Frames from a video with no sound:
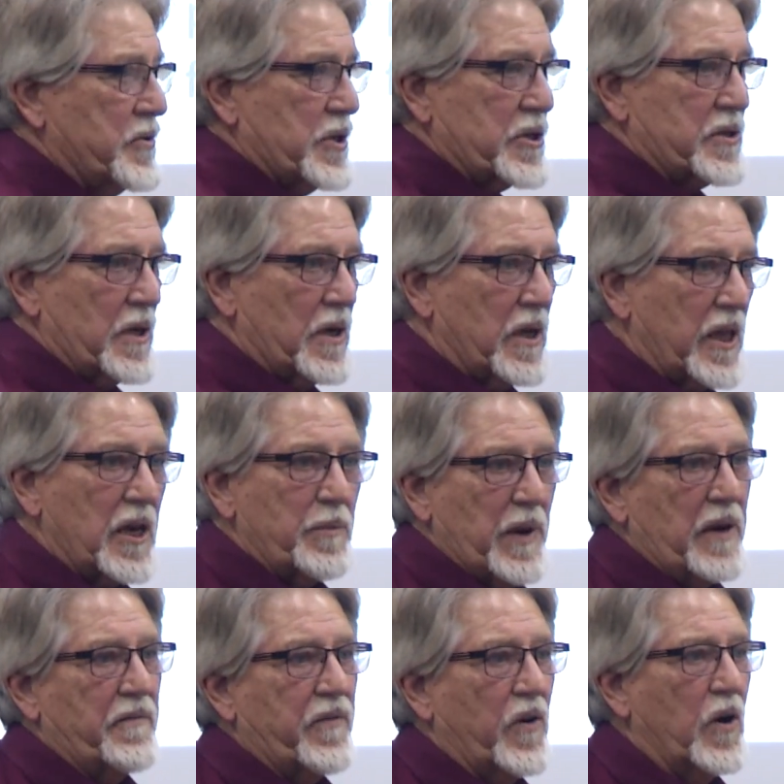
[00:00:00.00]
just a little
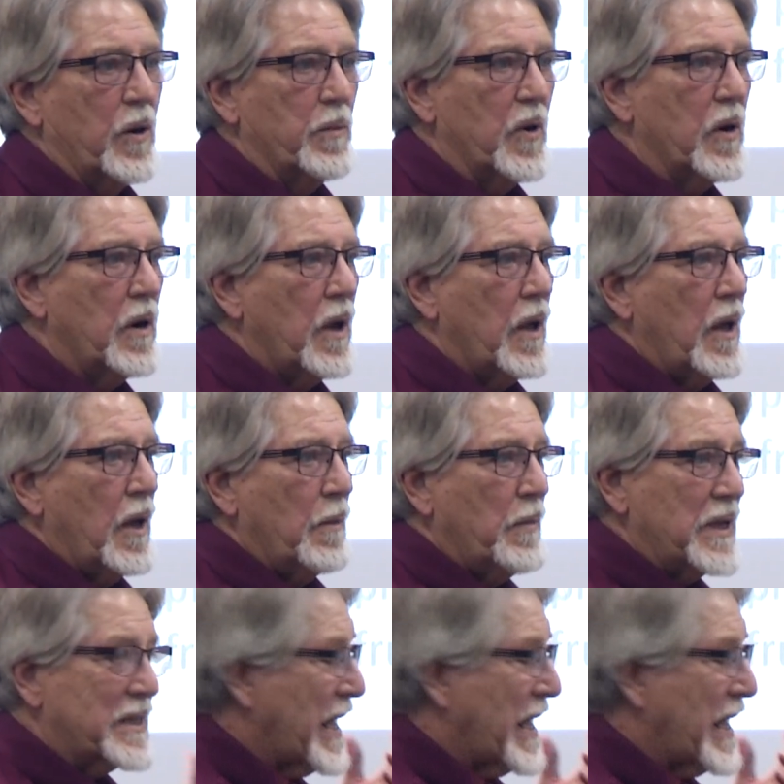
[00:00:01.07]
bit firmer, but